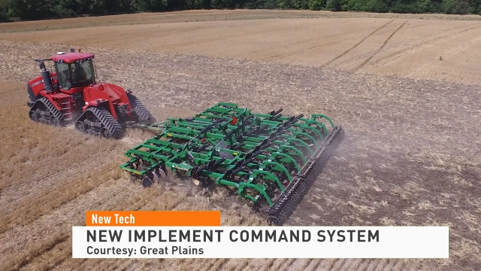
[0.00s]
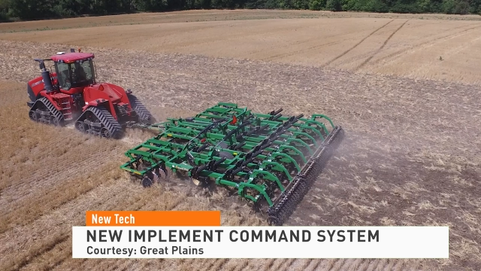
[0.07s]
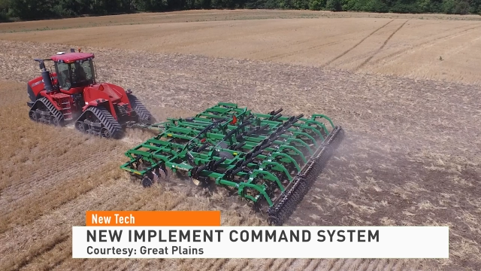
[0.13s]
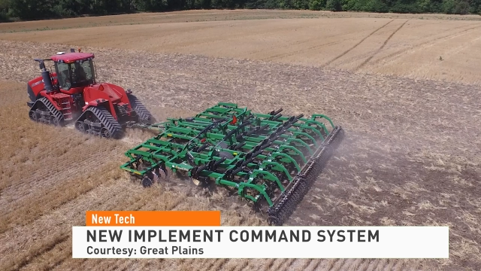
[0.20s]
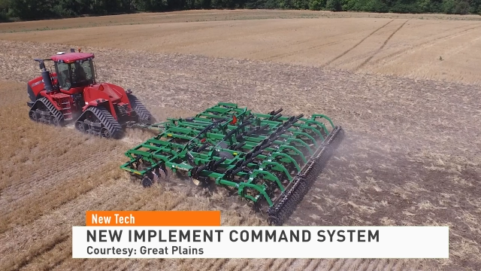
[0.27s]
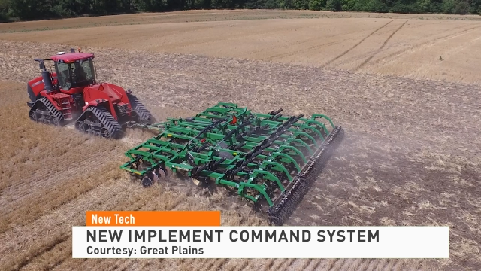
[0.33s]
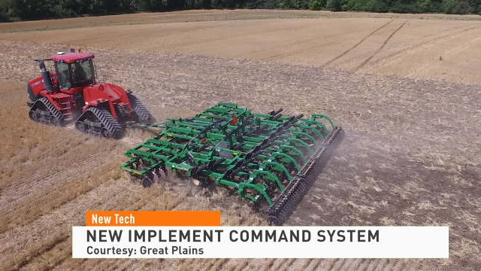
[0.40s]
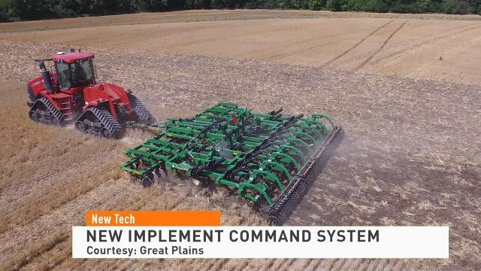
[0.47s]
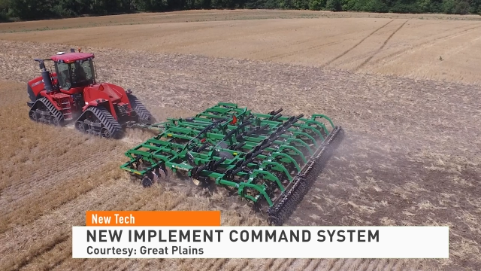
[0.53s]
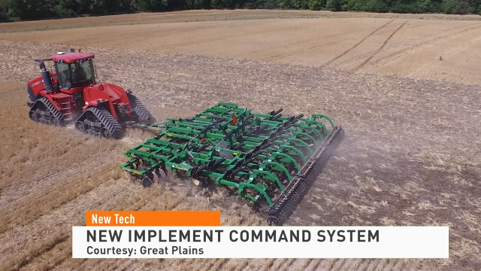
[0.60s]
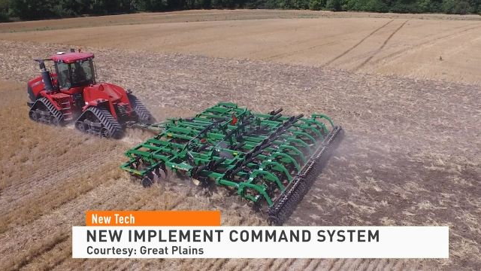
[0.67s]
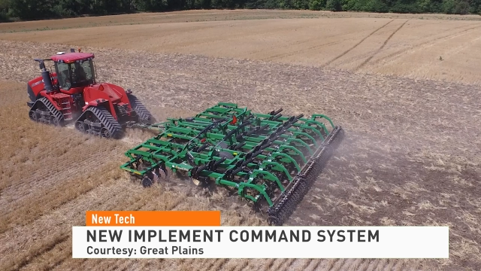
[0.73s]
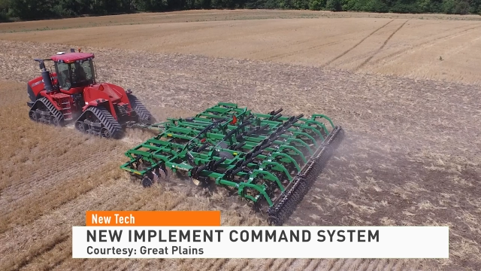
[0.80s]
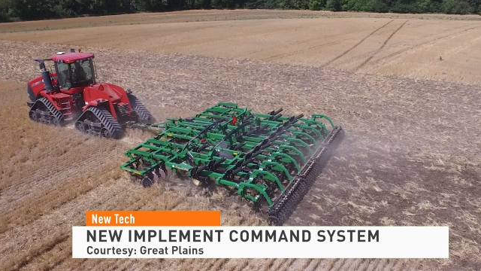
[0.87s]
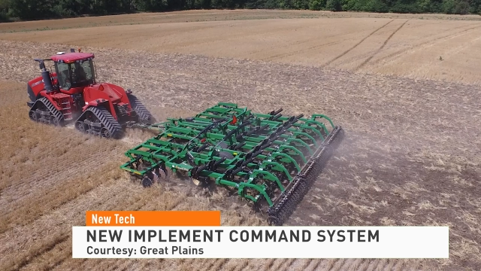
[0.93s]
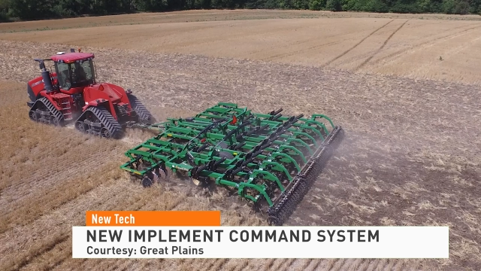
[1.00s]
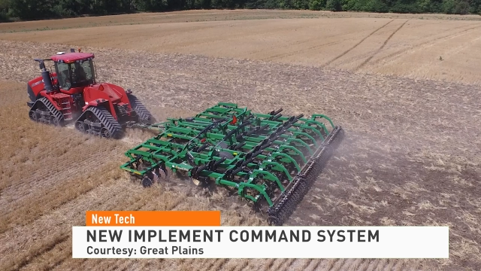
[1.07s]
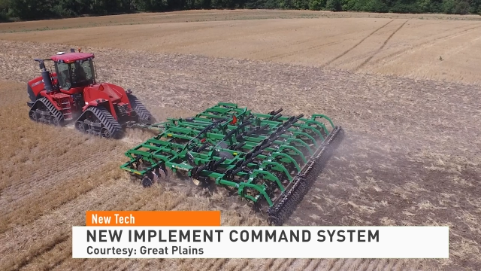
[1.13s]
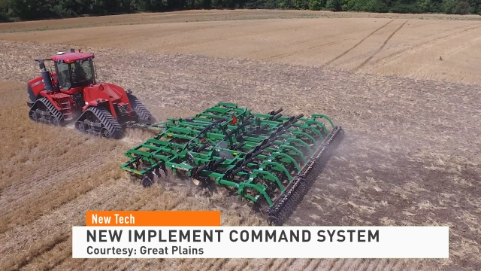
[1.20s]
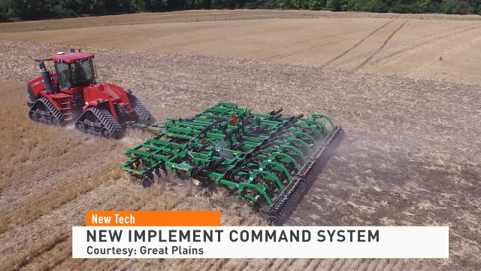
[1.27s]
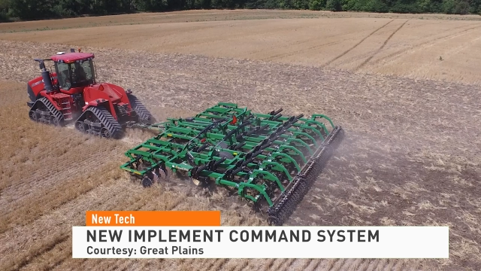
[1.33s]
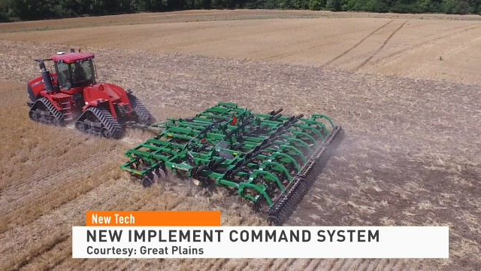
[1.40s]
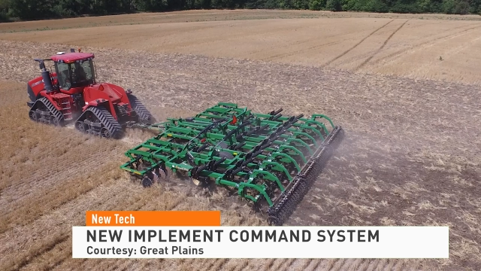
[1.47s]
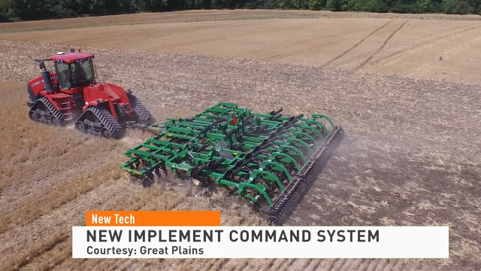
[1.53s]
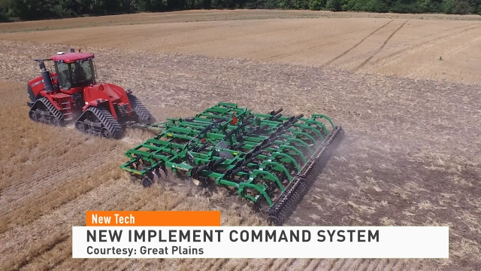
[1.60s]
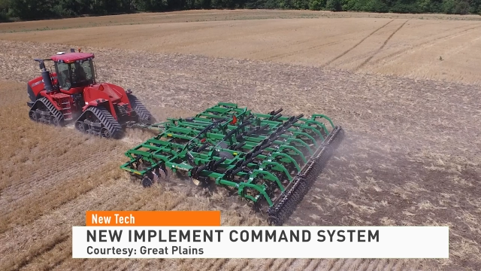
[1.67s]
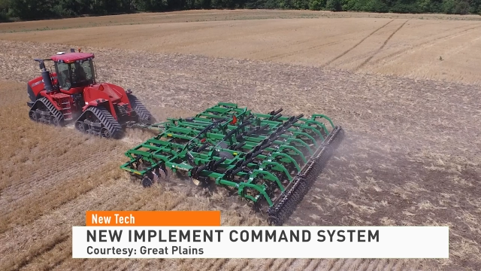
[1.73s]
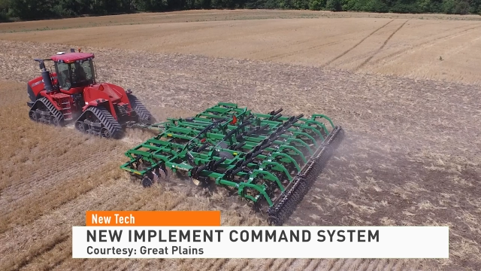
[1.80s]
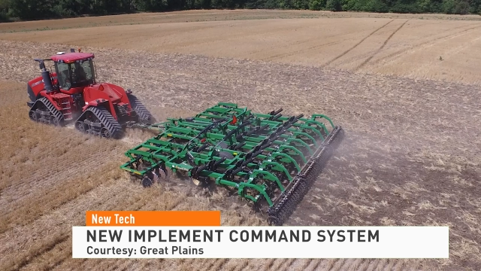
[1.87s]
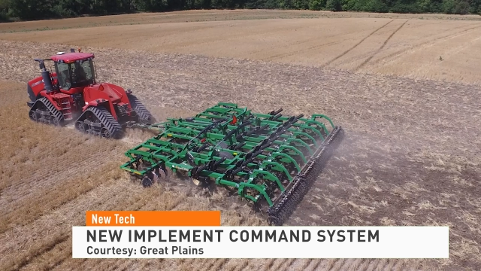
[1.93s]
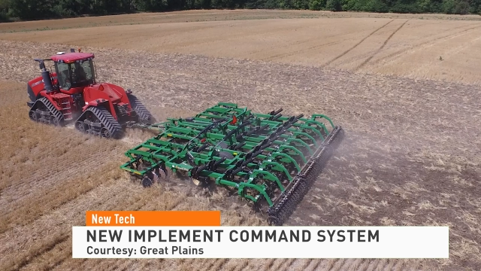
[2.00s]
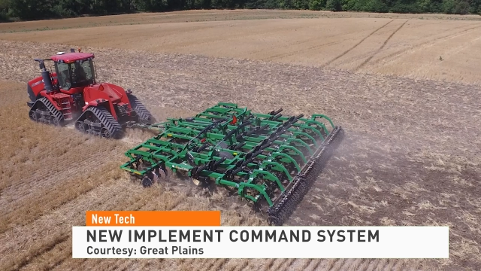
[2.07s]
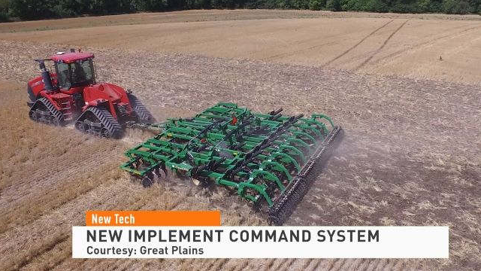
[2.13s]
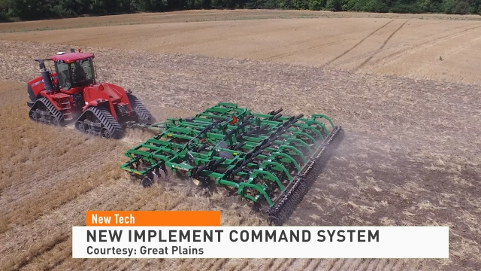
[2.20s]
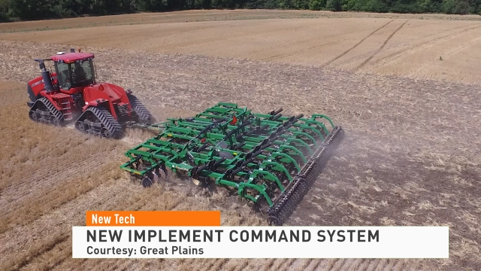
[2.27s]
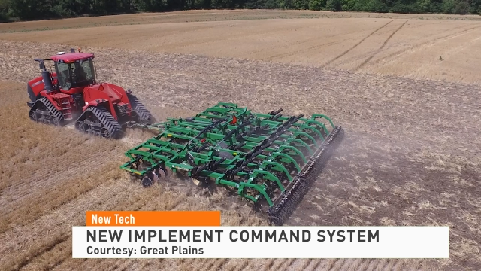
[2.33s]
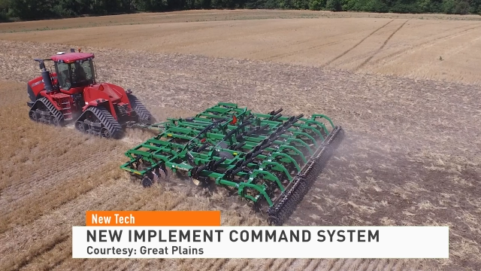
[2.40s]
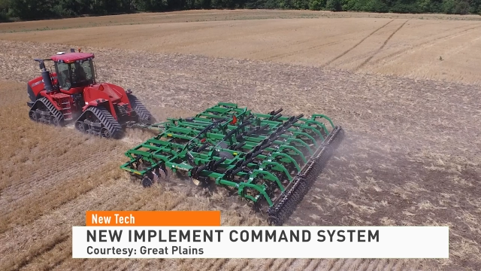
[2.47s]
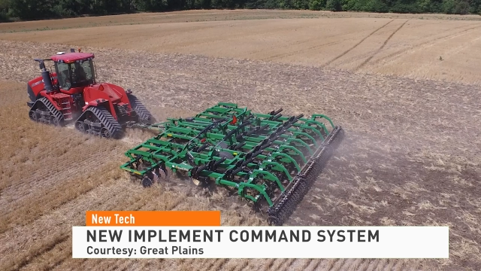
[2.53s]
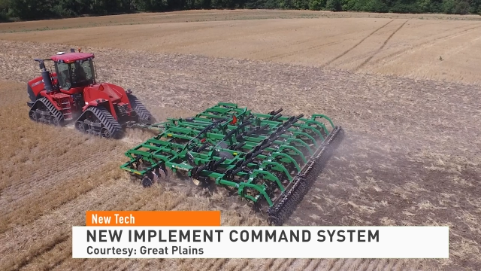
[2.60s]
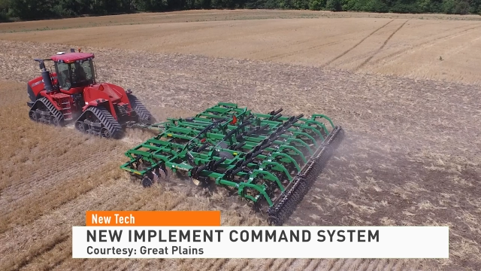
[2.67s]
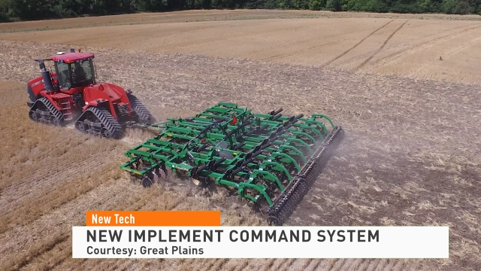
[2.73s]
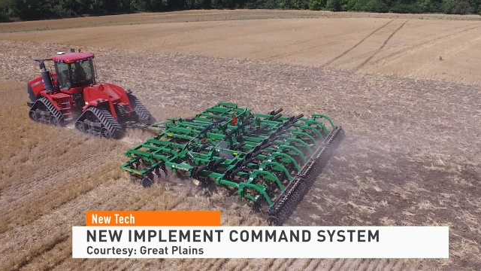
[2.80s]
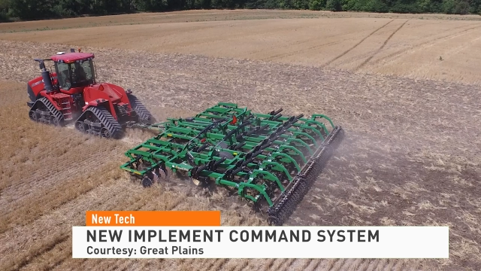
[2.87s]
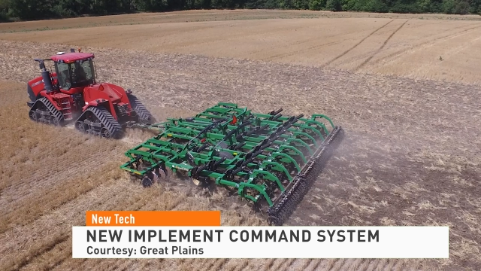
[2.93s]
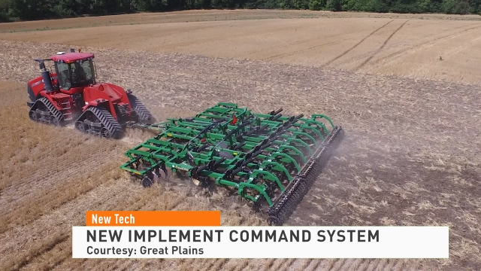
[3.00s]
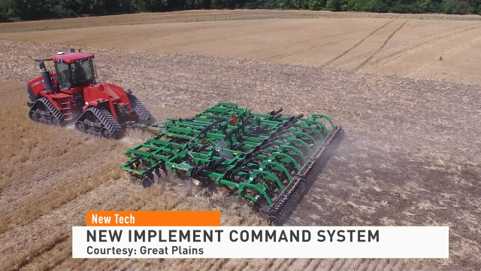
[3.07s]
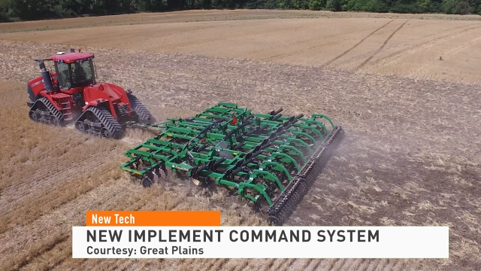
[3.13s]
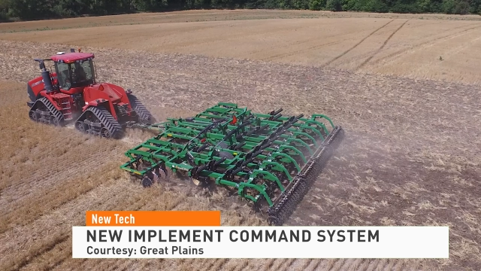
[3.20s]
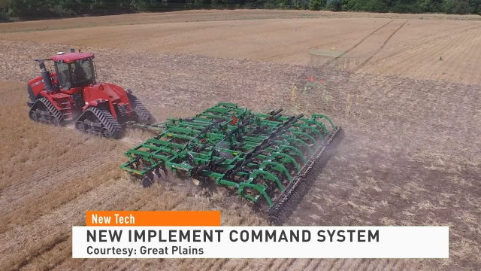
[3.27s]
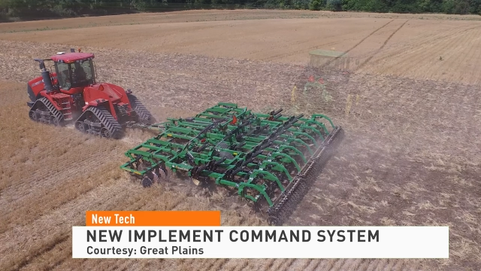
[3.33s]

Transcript: [unreadable: no face in view]